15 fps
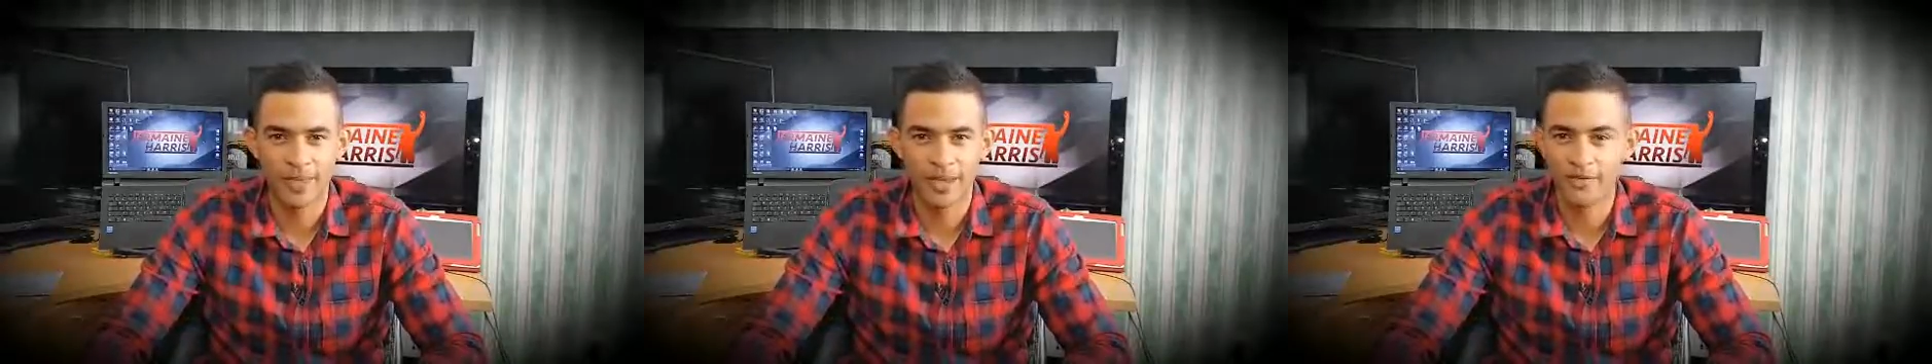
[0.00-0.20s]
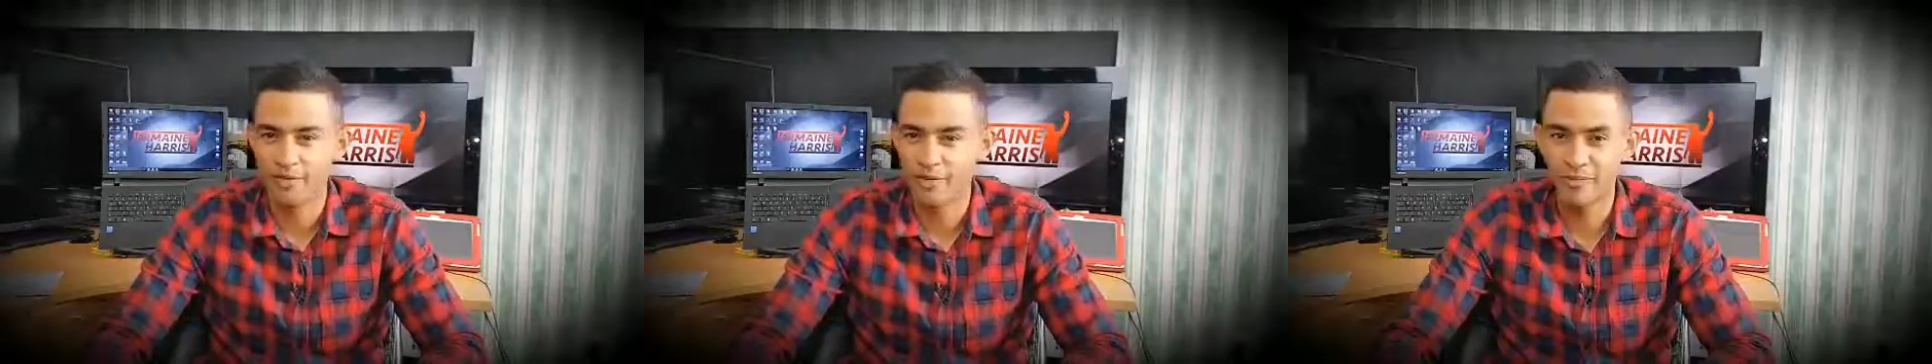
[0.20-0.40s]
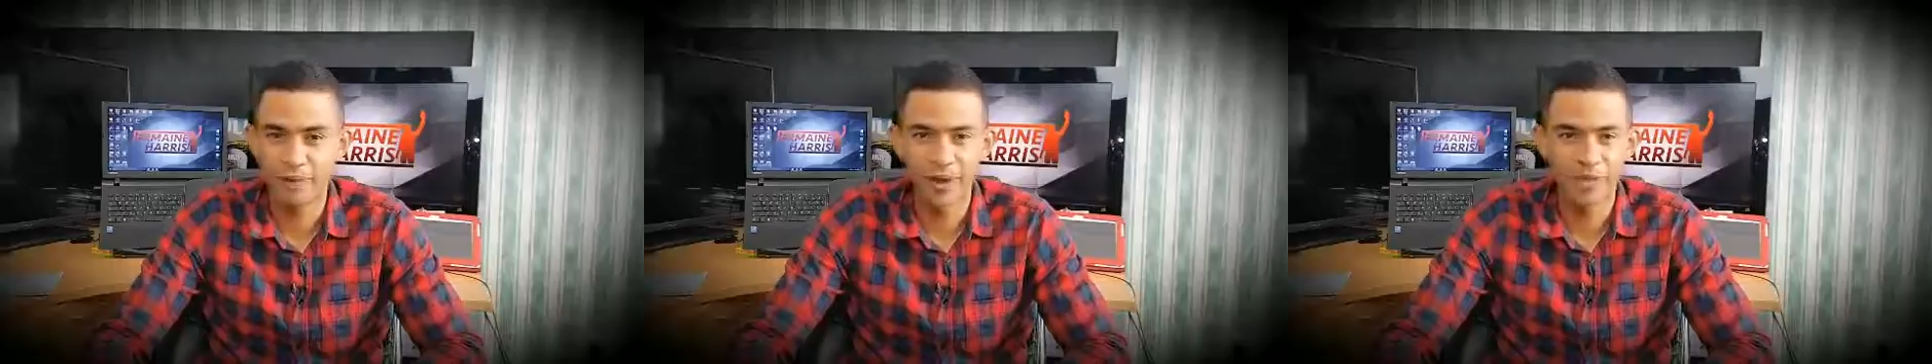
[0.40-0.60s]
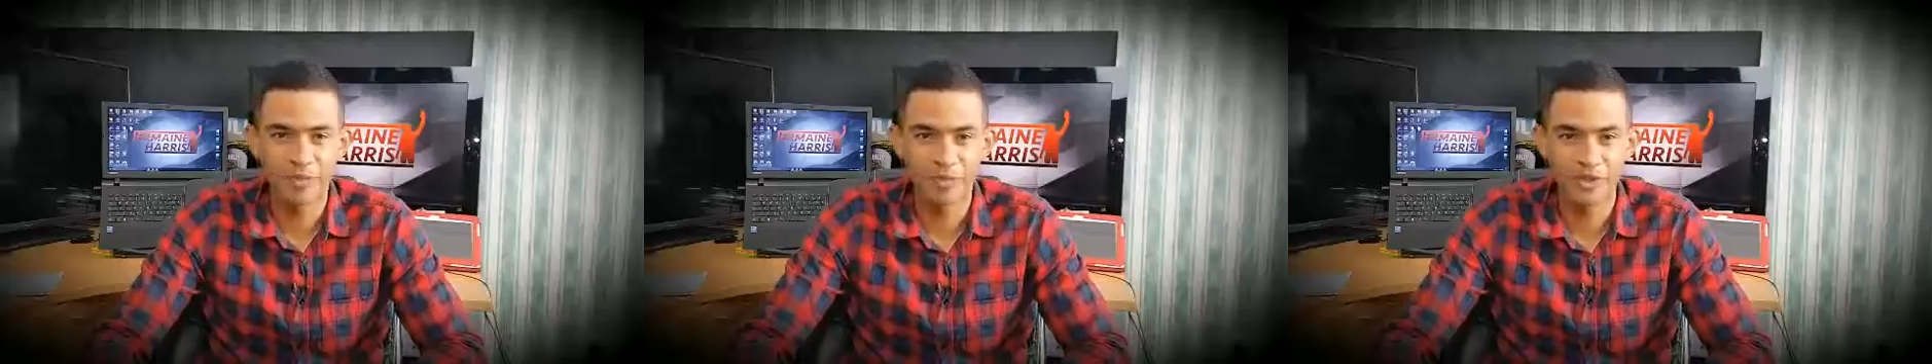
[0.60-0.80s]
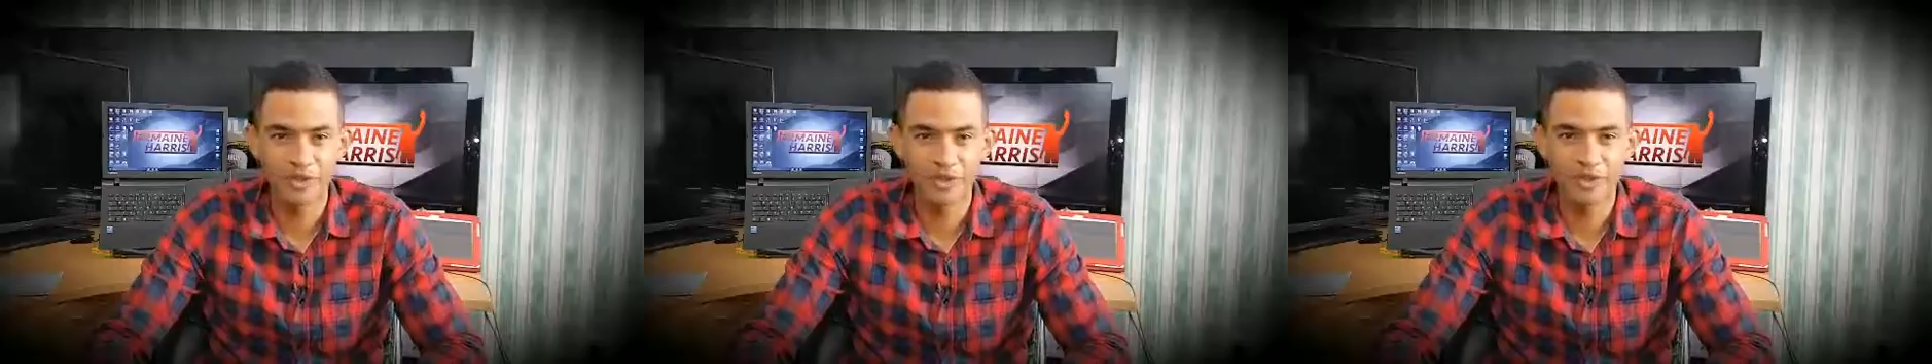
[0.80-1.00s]
If it abides
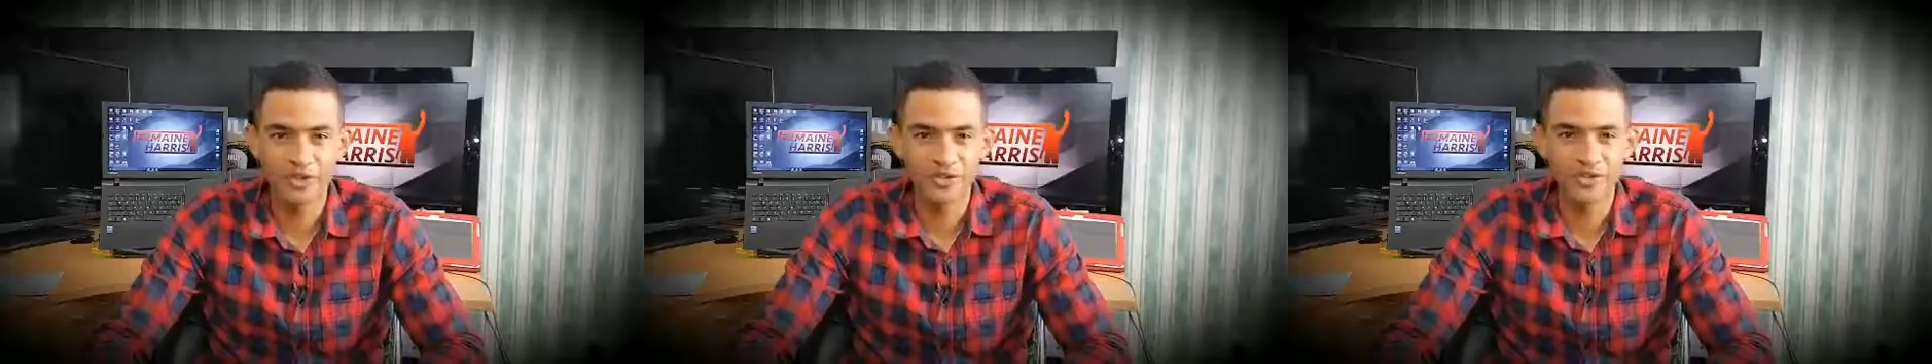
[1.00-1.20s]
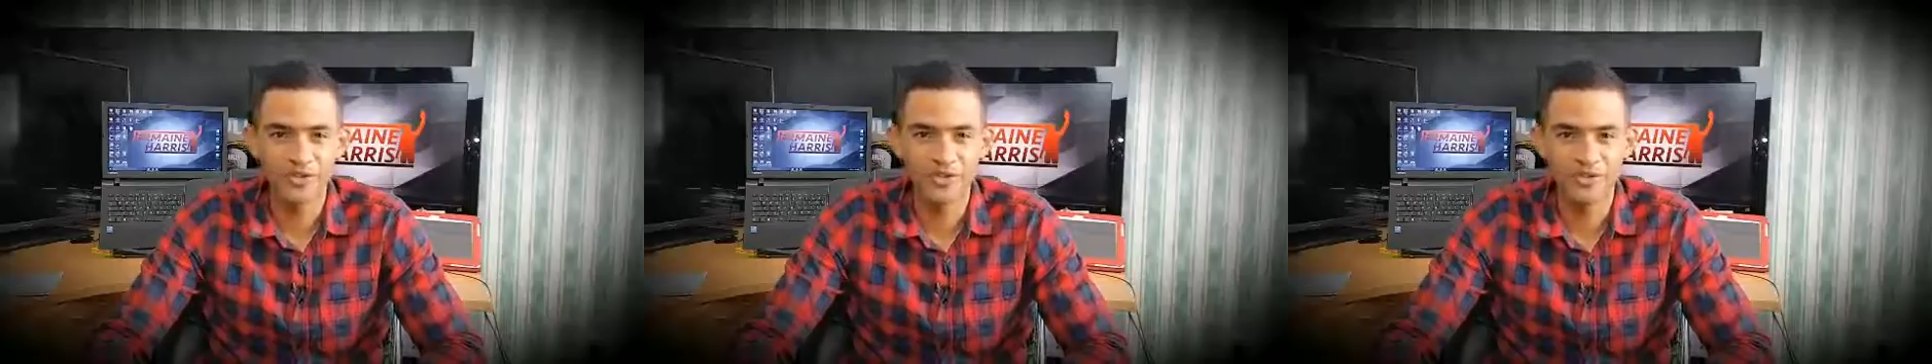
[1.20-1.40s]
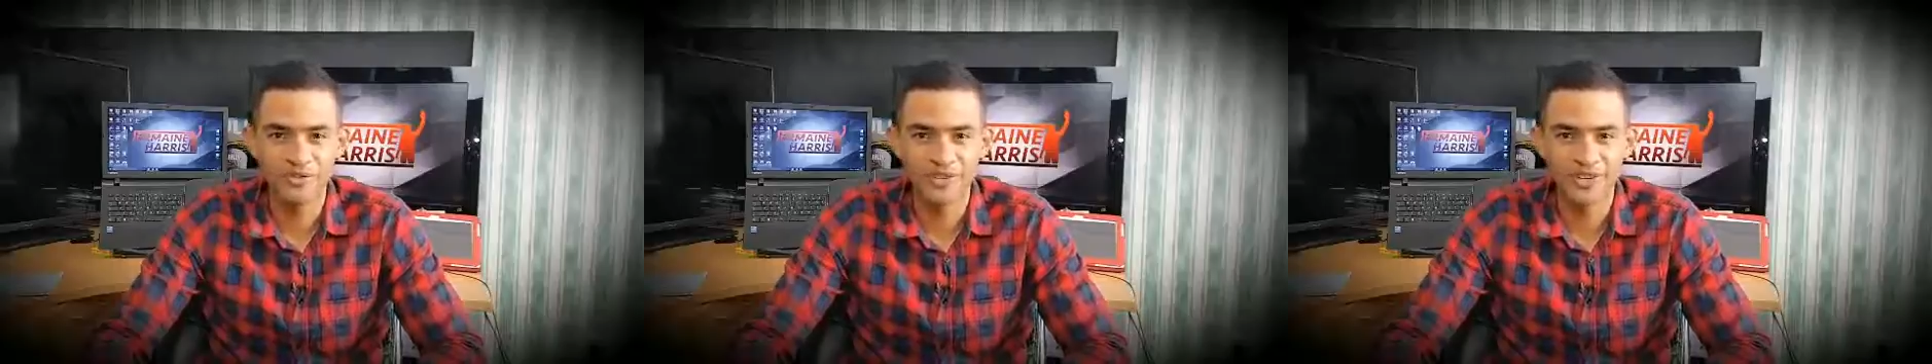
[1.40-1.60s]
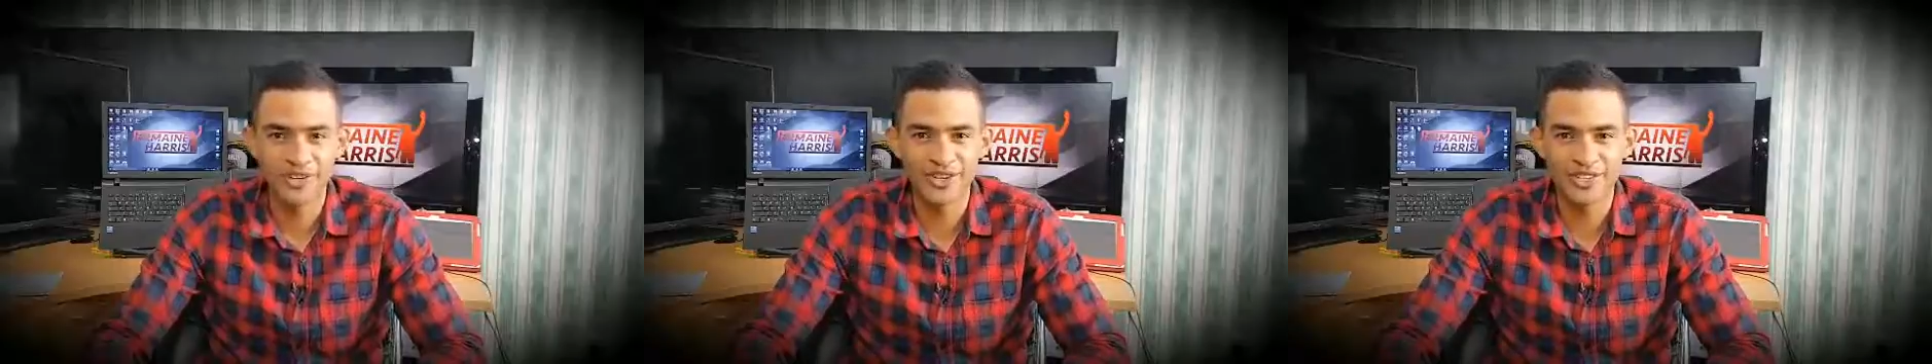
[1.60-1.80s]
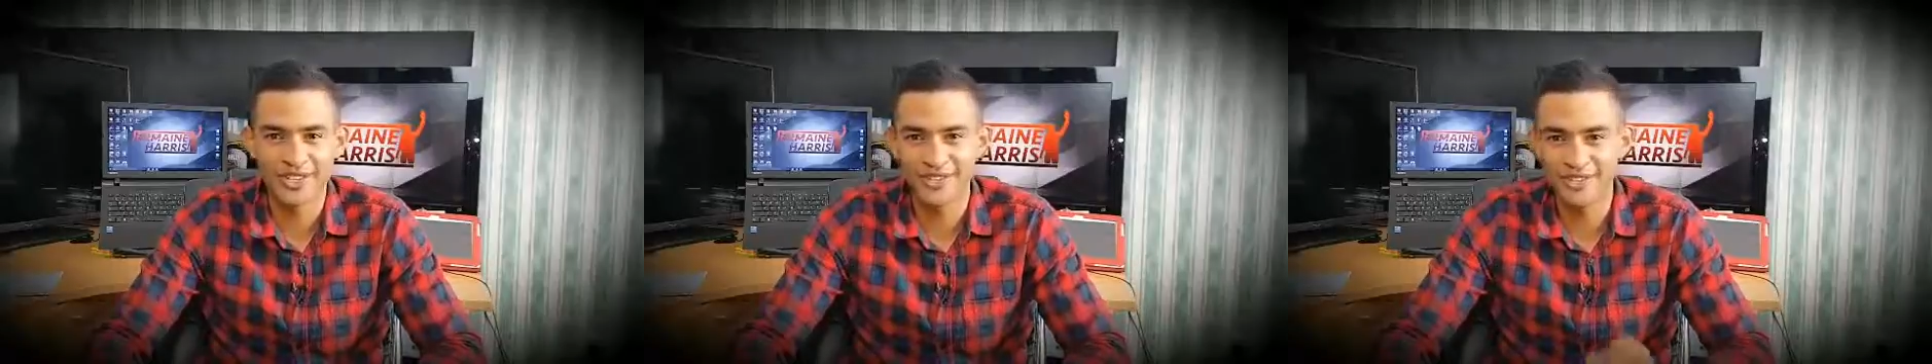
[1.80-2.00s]
by the laws of the
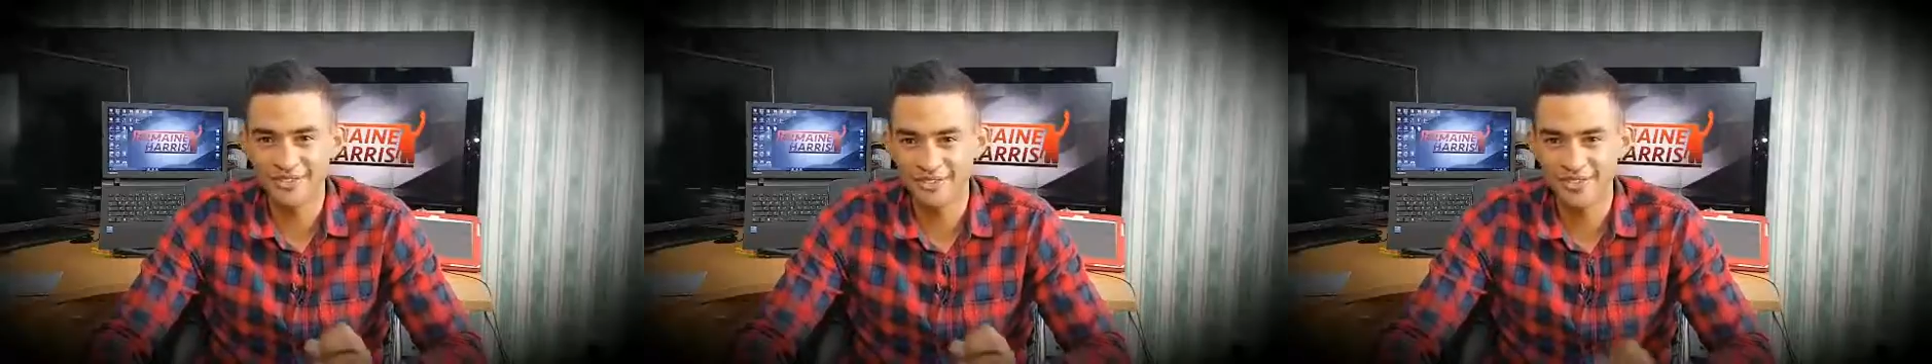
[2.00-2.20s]
universe and it's